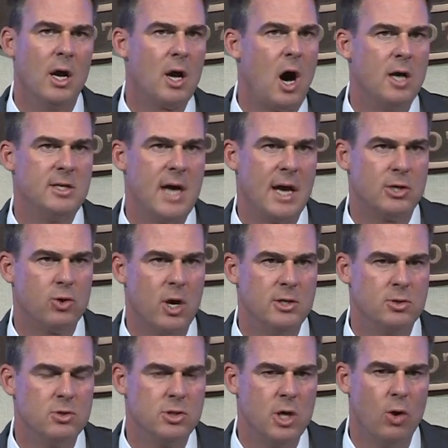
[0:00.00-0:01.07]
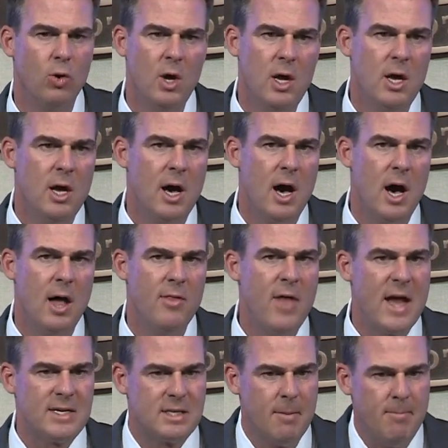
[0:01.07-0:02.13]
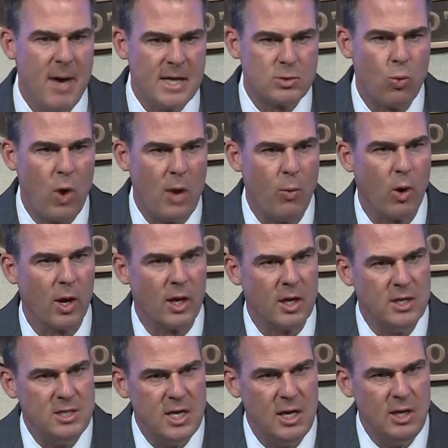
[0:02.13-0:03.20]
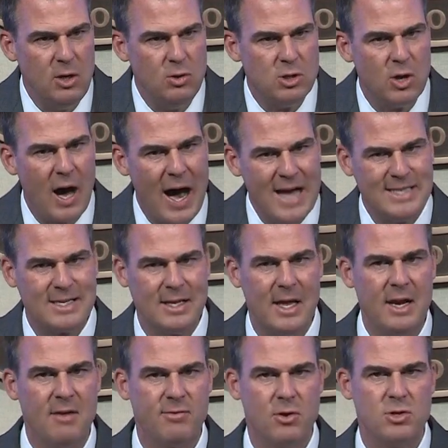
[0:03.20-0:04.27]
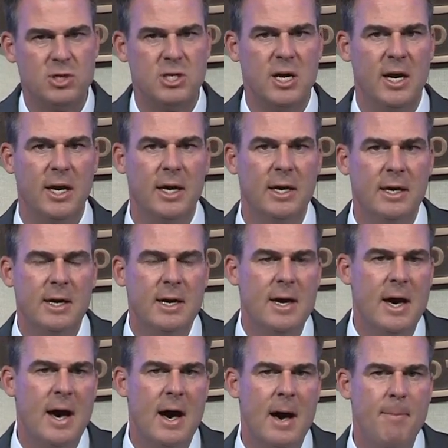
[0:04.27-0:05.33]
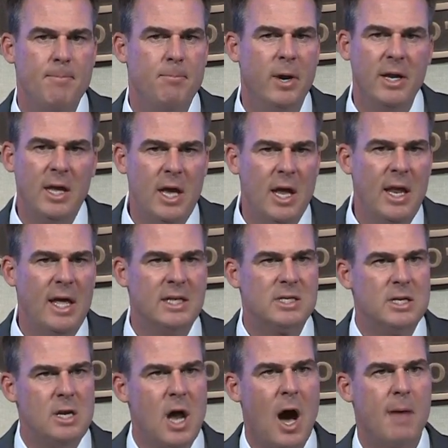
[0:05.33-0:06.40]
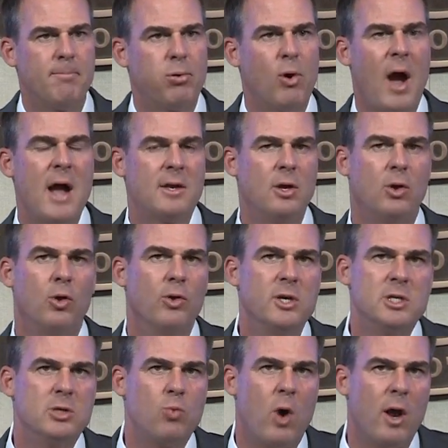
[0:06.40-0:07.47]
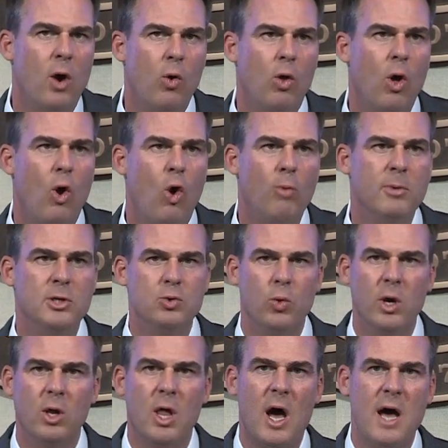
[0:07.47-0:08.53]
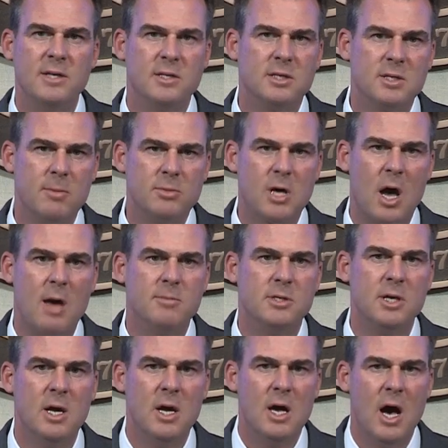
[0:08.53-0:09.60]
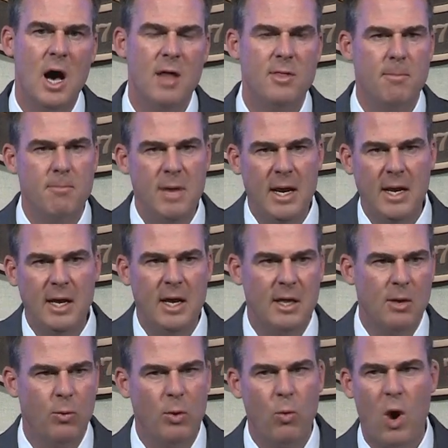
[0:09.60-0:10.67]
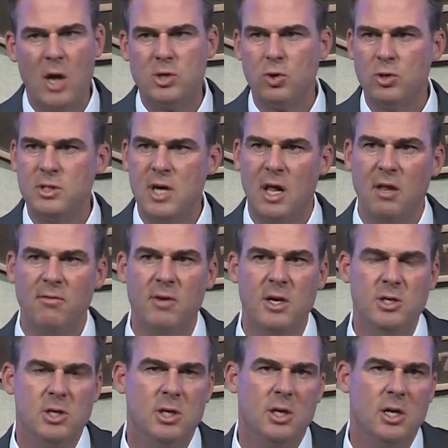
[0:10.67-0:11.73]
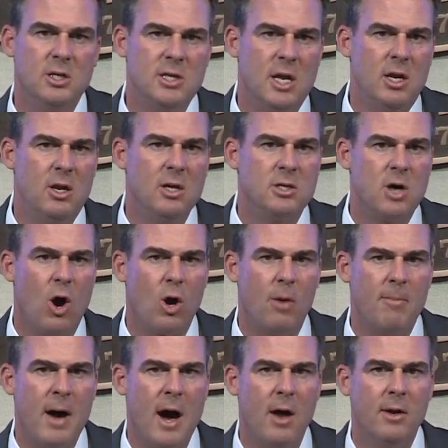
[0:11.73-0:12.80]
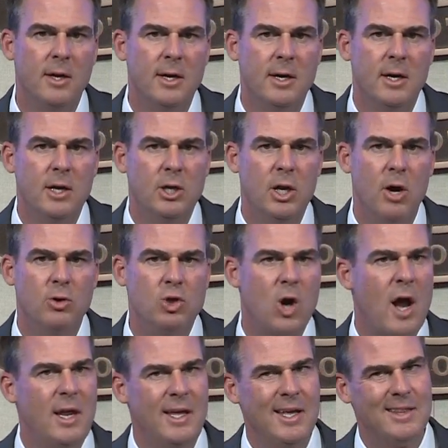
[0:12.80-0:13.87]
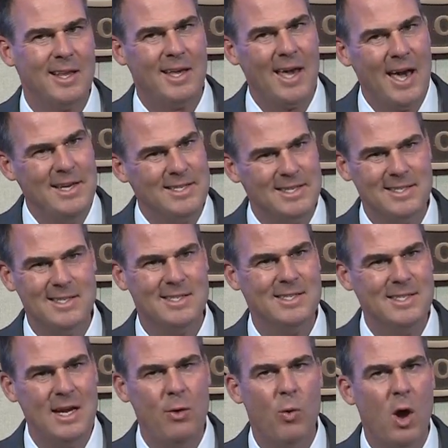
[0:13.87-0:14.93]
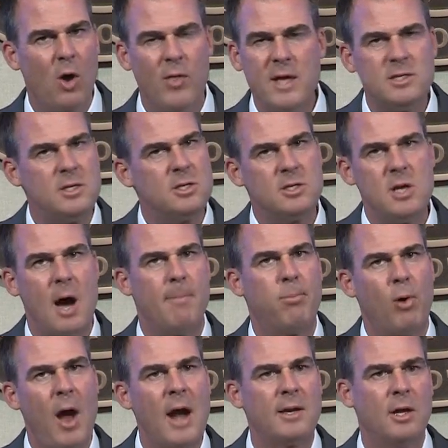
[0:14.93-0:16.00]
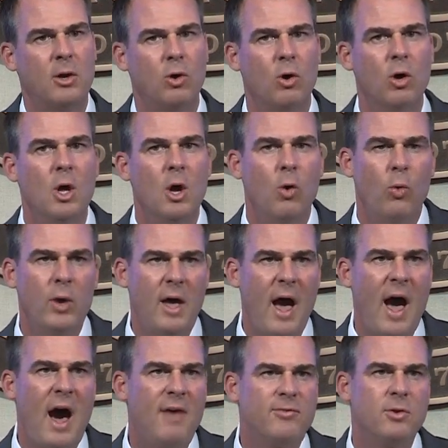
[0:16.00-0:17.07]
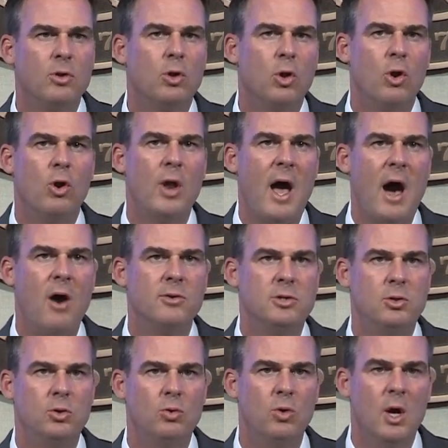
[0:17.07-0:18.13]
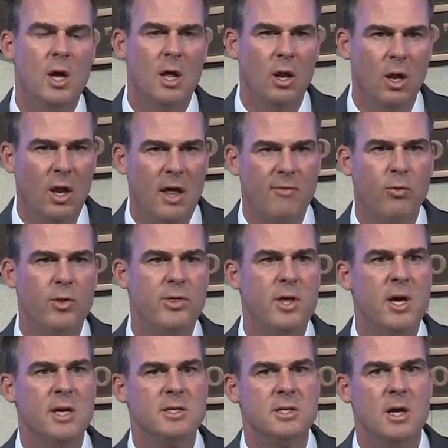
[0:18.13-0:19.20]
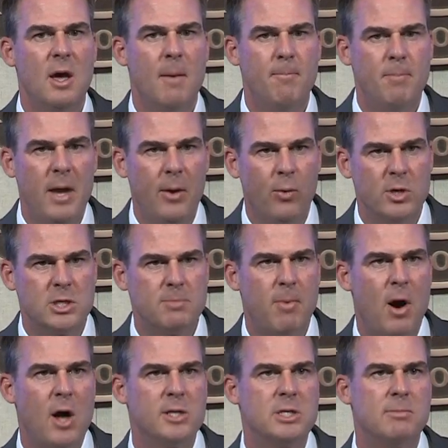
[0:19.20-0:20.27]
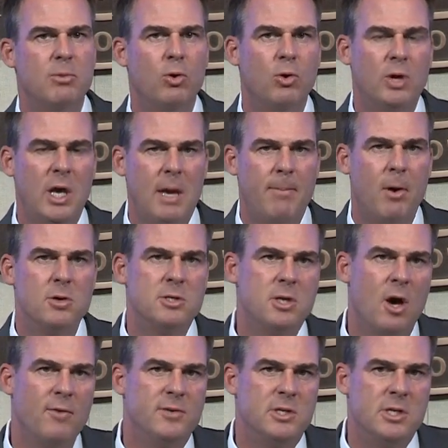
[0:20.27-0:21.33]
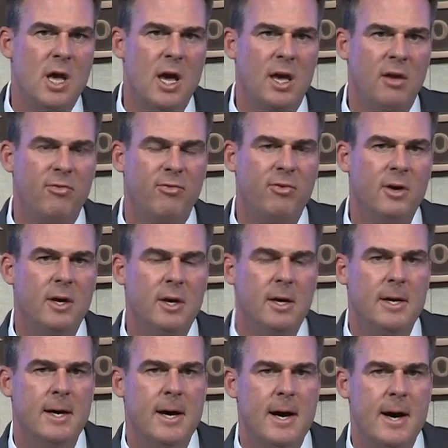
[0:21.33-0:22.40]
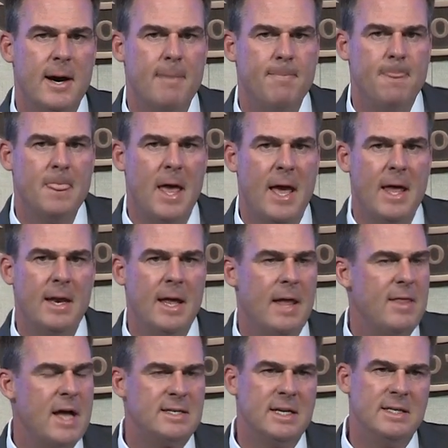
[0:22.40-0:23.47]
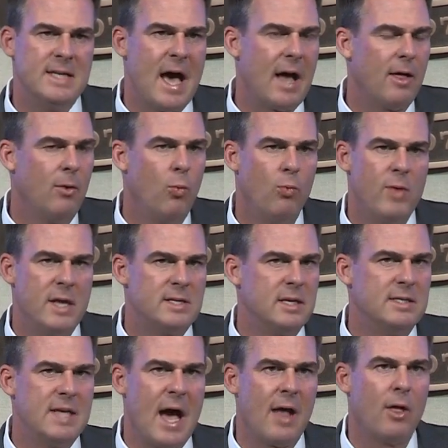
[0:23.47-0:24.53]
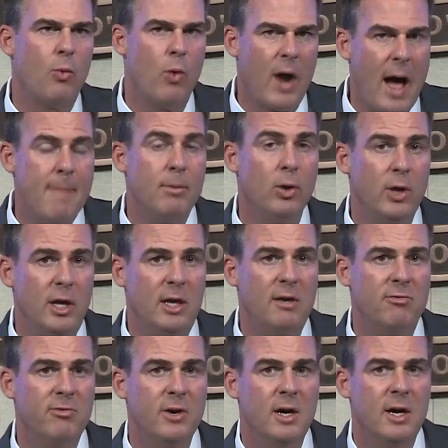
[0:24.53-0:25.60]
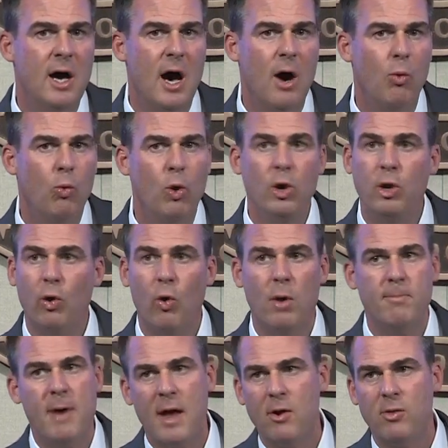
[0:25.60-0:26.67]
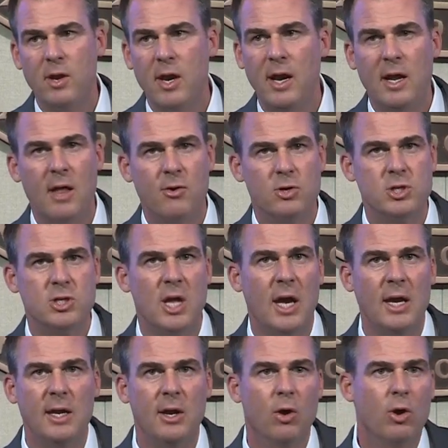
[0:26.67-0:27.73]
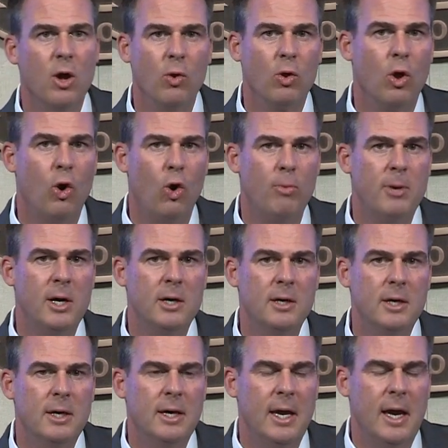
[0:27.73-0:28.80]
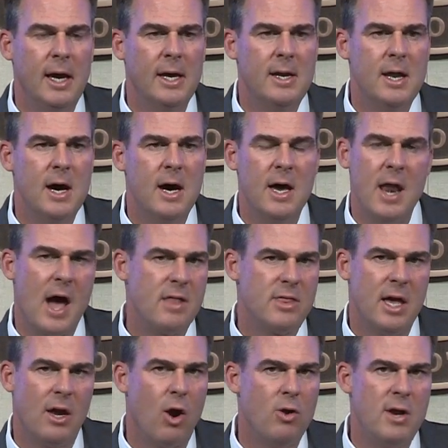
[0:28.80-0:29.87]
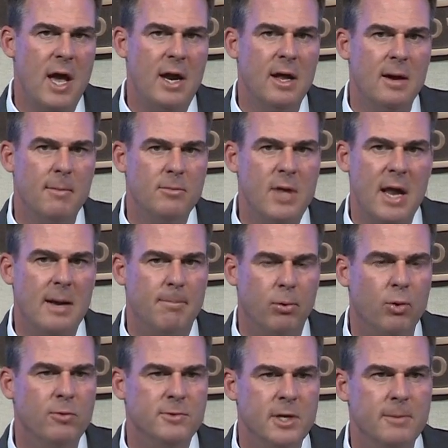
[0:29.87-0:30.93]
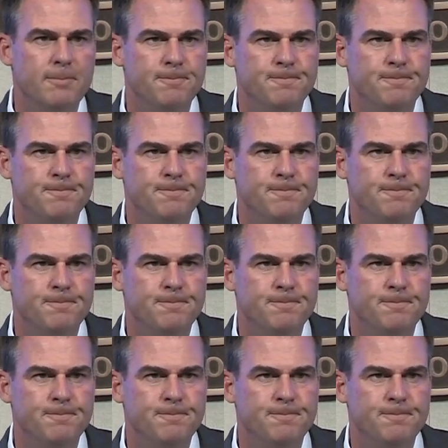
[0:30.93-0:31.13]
contact tracers. So that's the best way we're going to continue to isolate if they're sick. But again, it's not practical. This is what Oklahomans realize, and sometimes the media that we watch on television continue to talk about, you know, trying to get the cases to zero. That's just not practical. We have to learn how to live with this, be responsible, keep ourselves safe, and that's exactly what I believe we're doing better than any other state here in Oklahoma, and I think our data proves it.